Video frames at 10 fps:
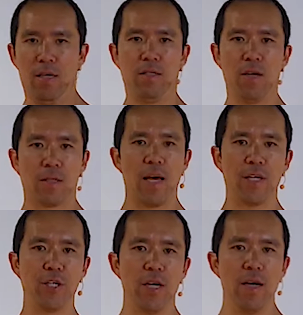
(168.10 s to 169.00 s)
tuck
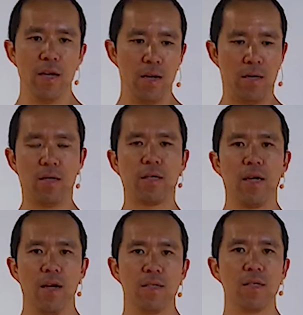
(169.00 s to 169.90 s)
that chin in,
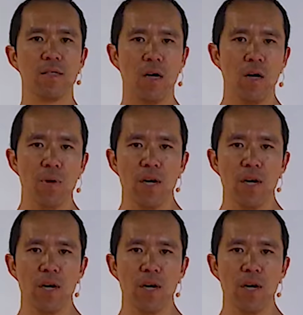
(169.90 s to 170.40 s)
get nice and tall, but